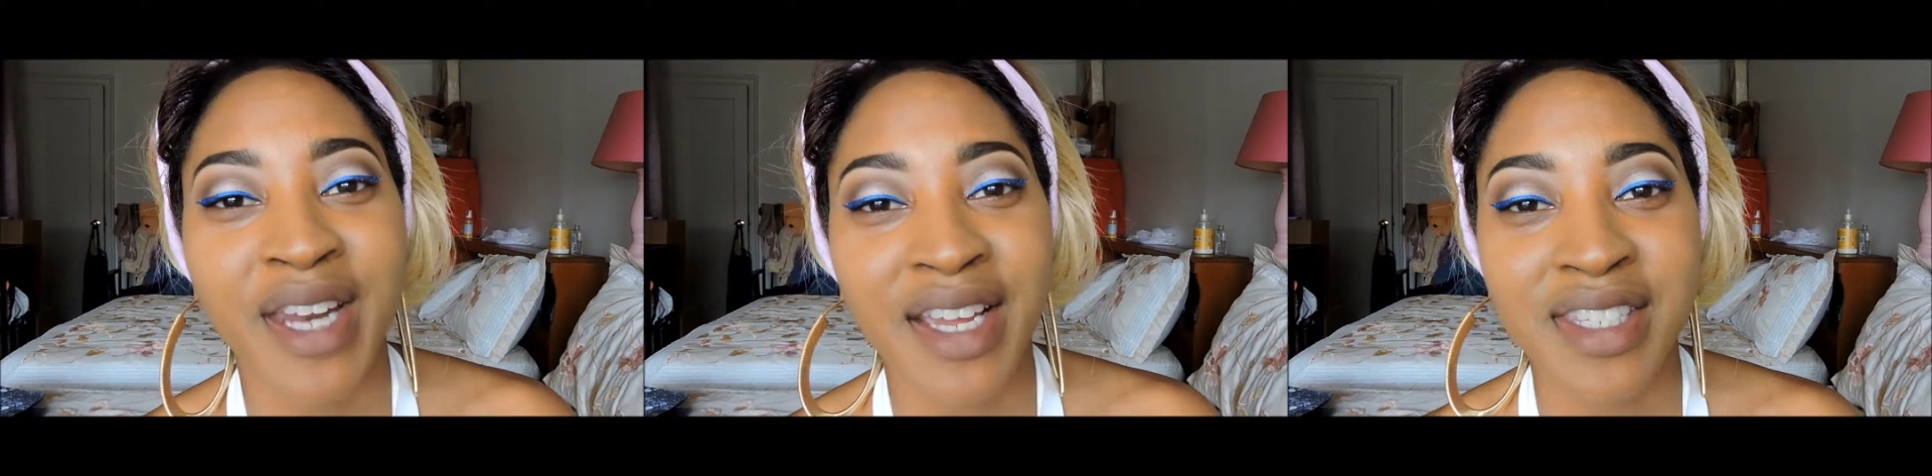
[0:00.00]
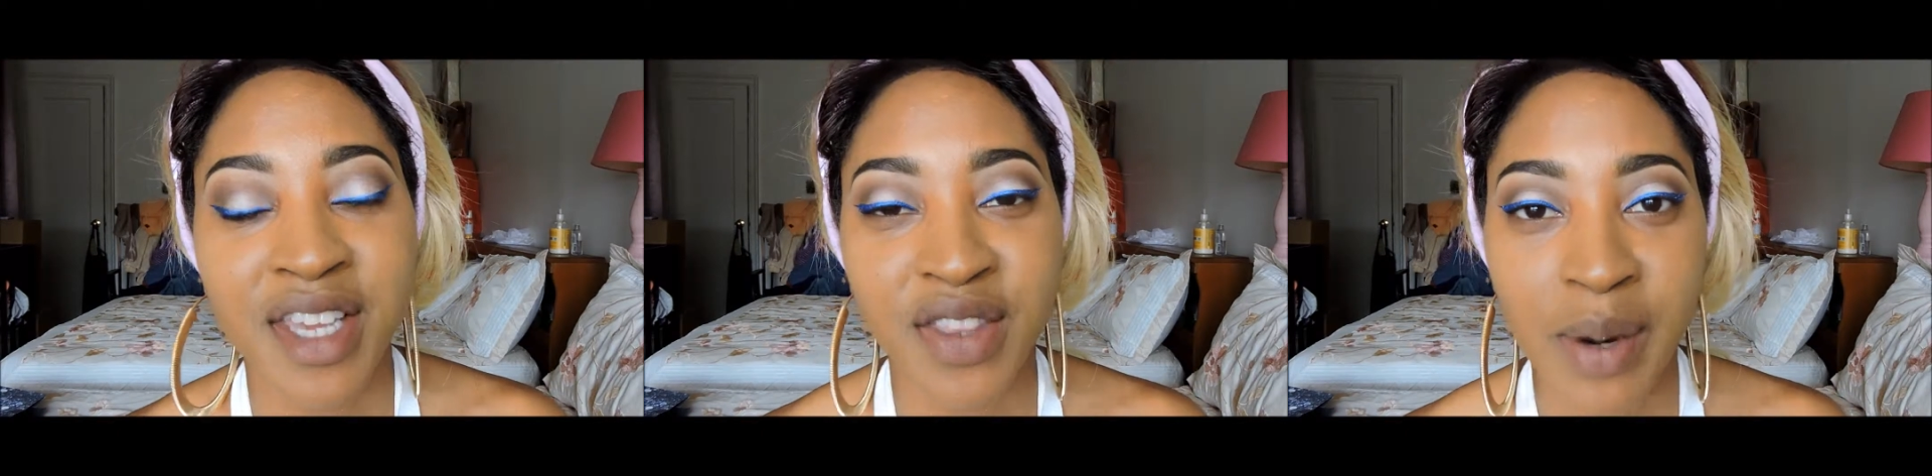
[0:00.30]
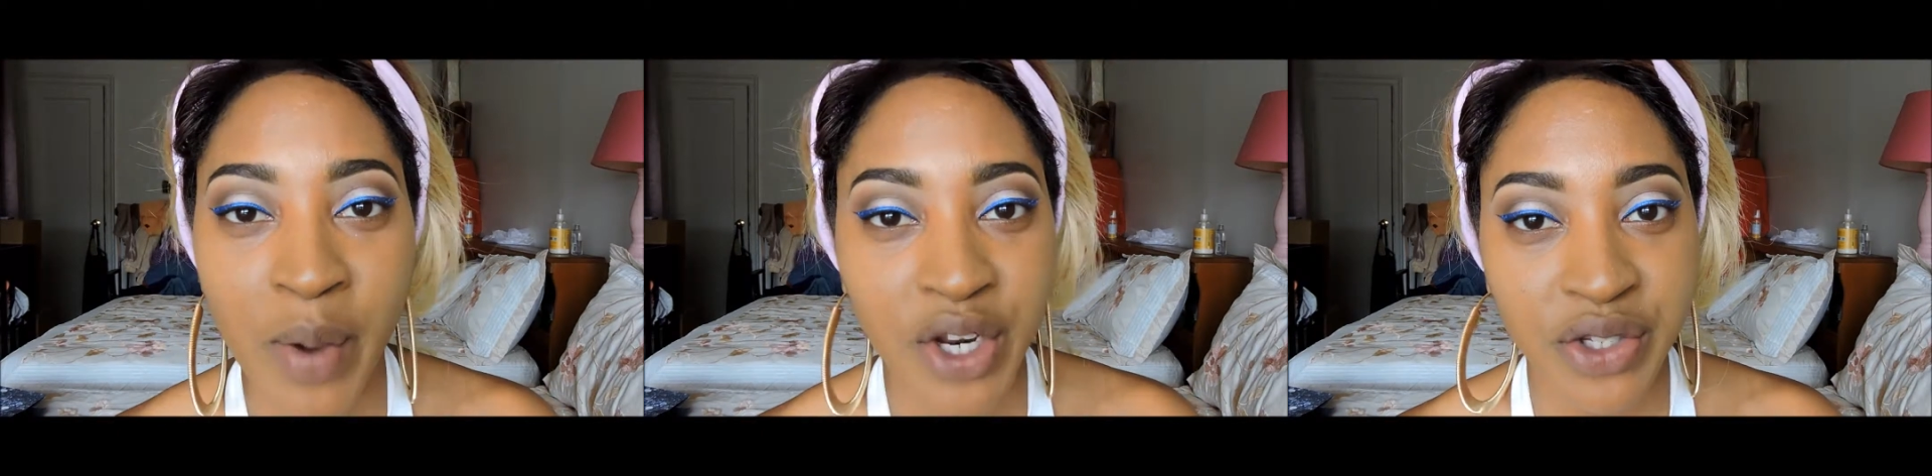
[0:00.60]
next thing that
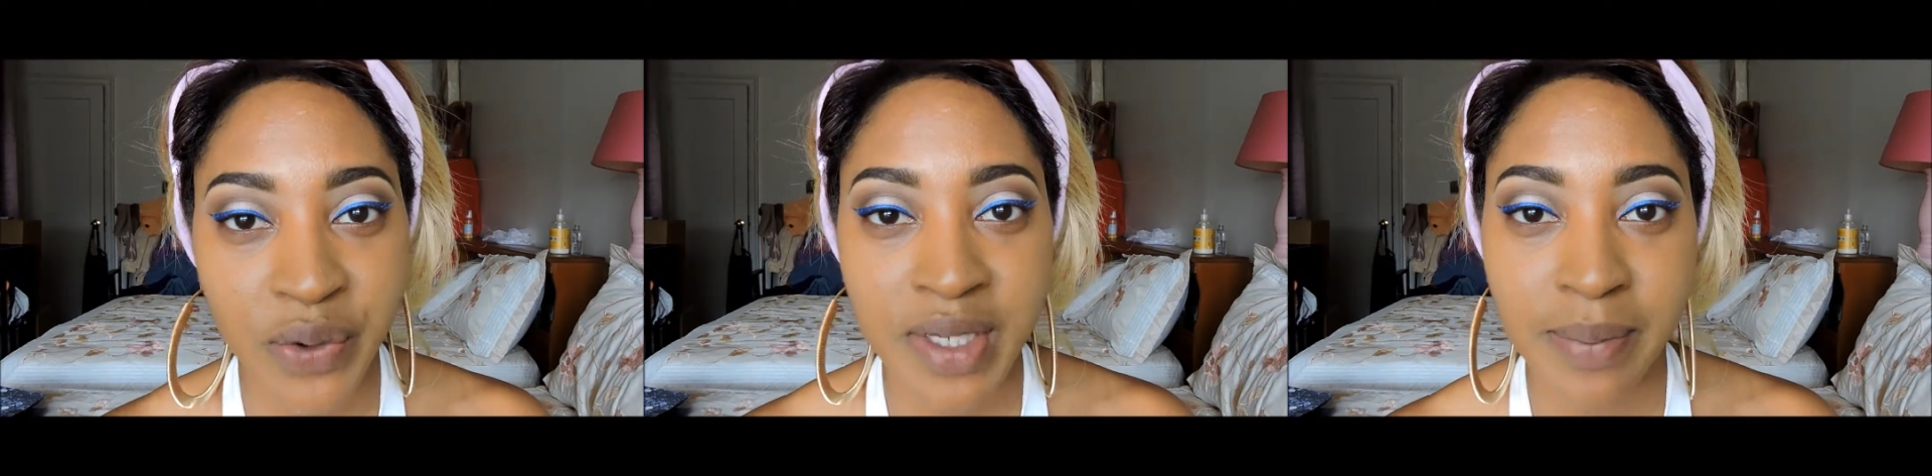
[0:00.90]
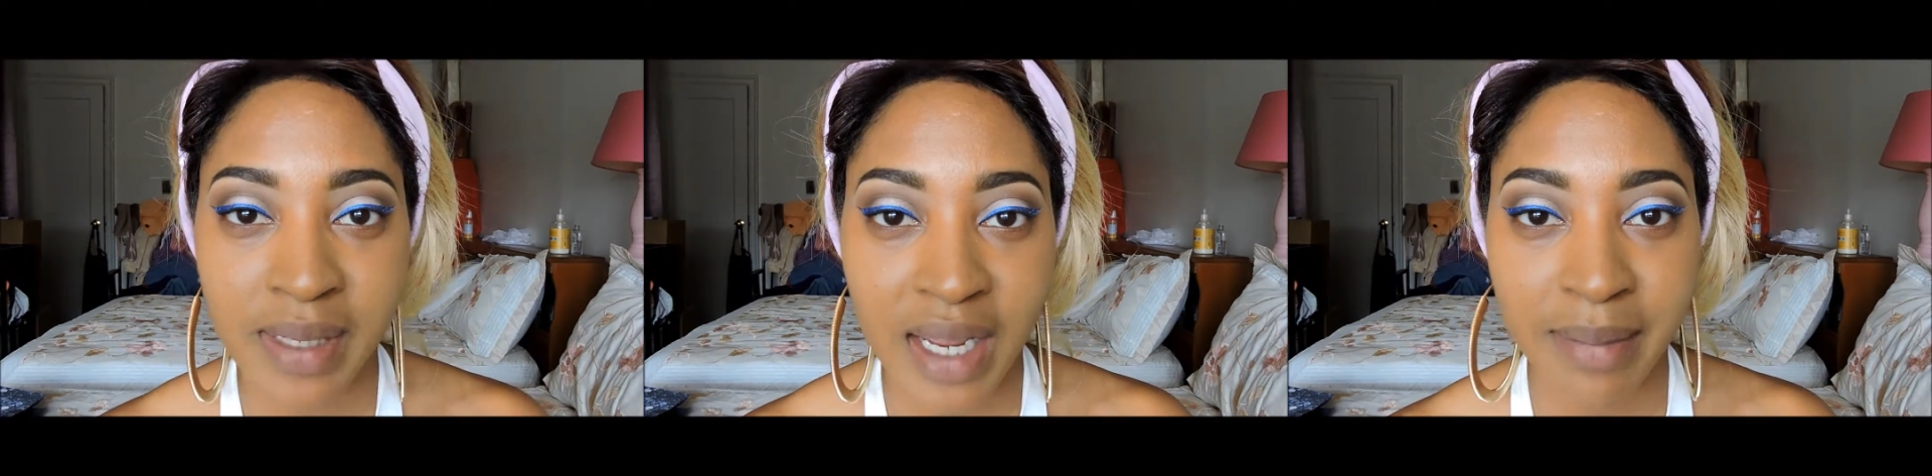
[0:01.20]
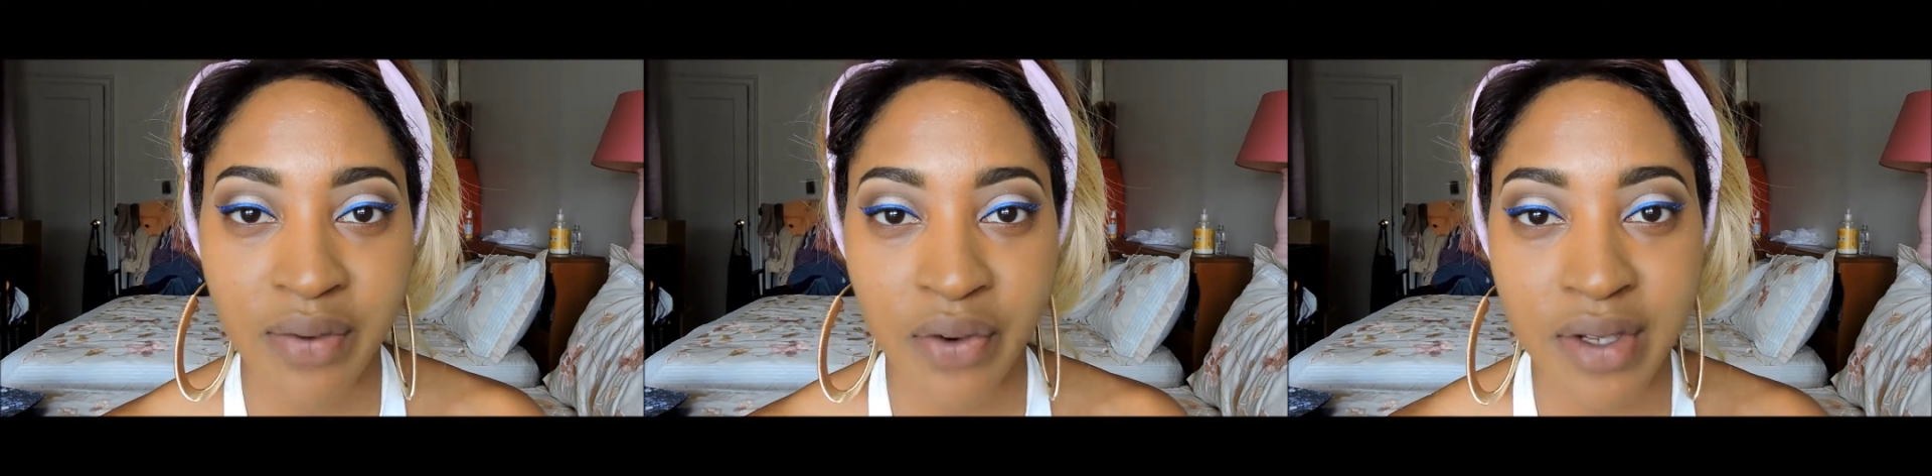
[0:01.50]
I'm going to do is apply
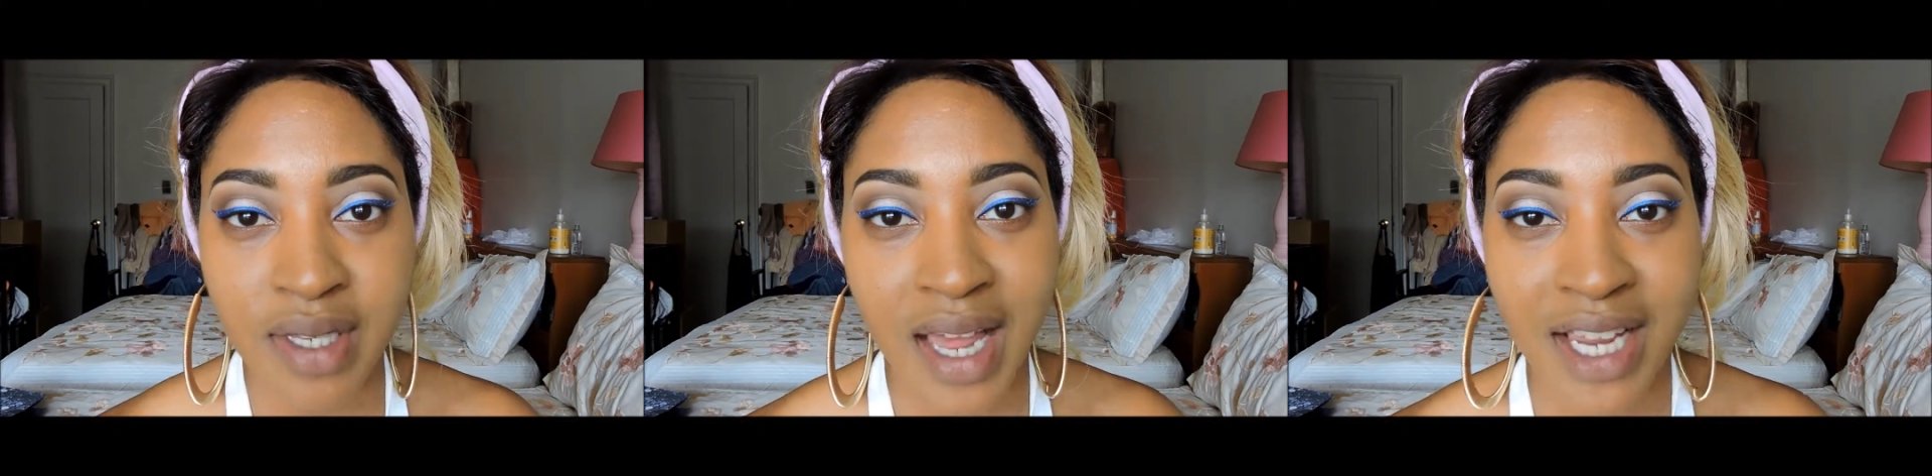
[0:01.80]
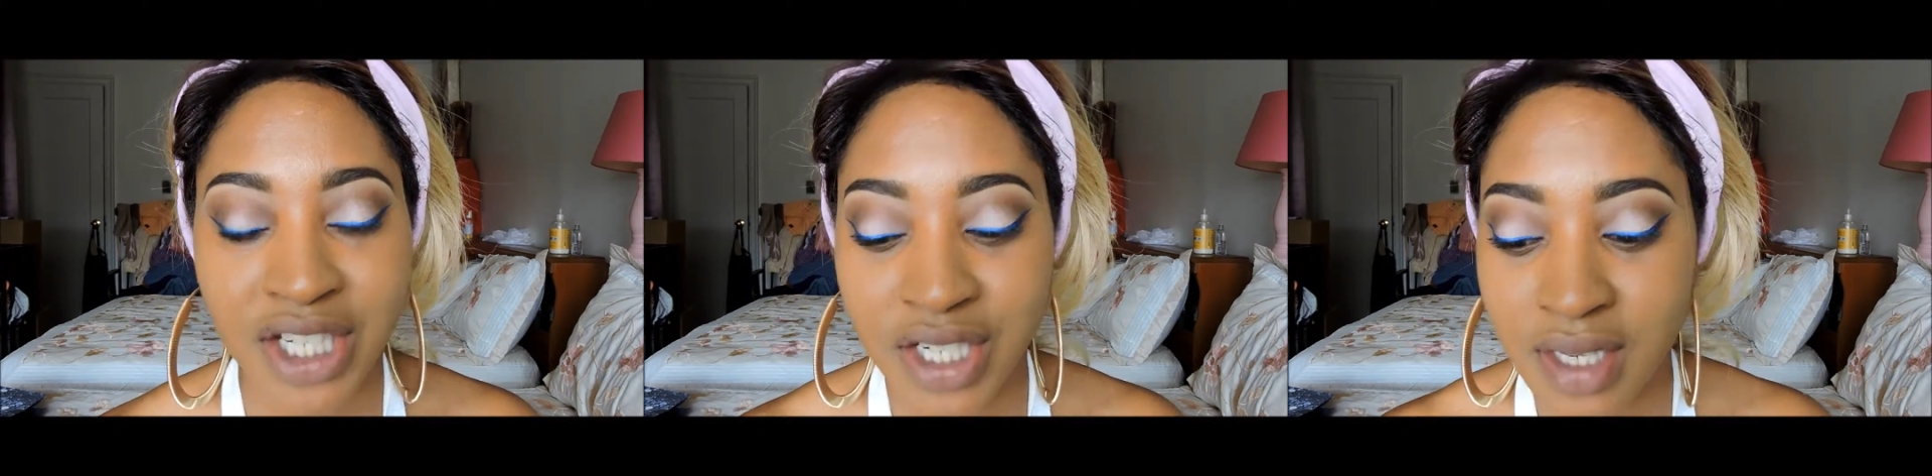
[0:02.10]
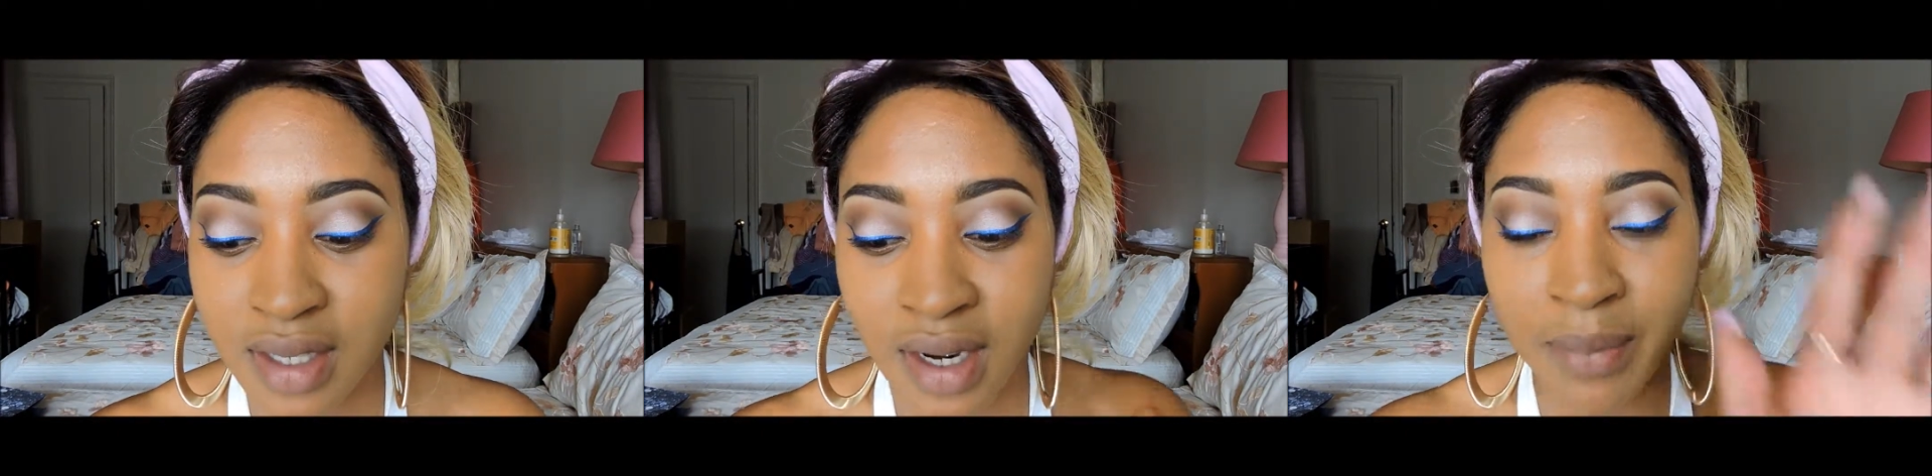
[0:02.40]
my false
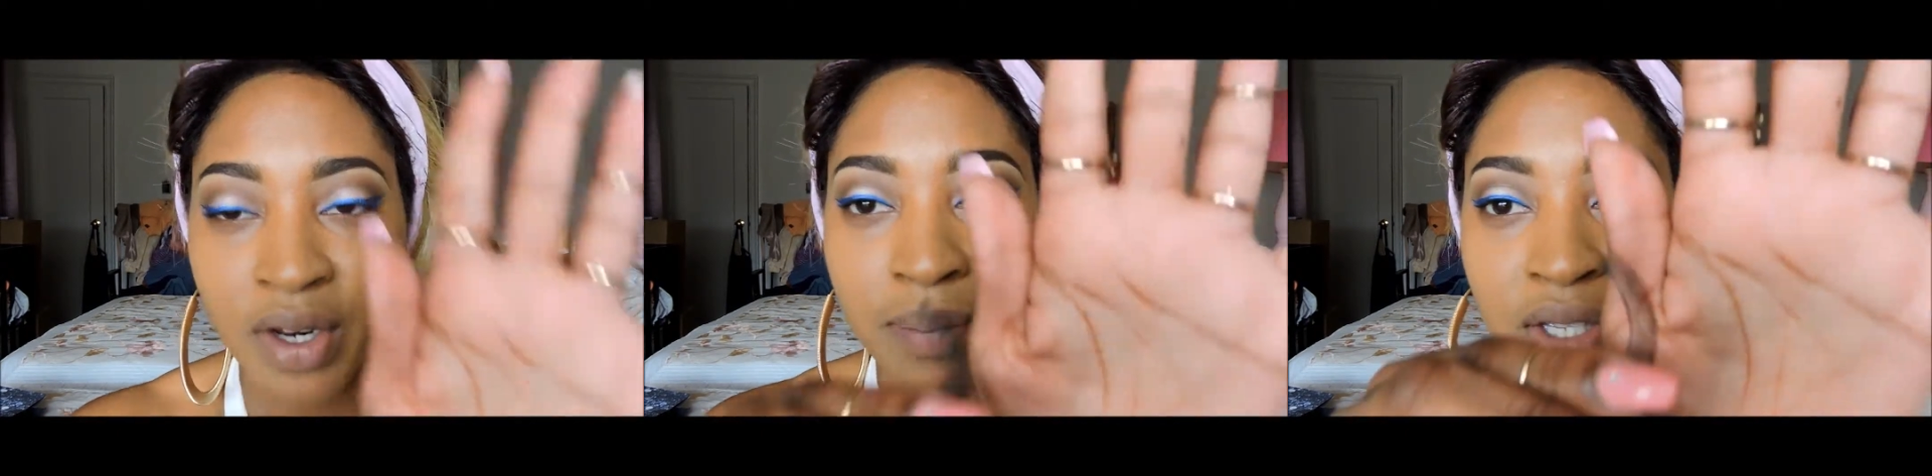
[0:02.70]
lashes, and I'm going to be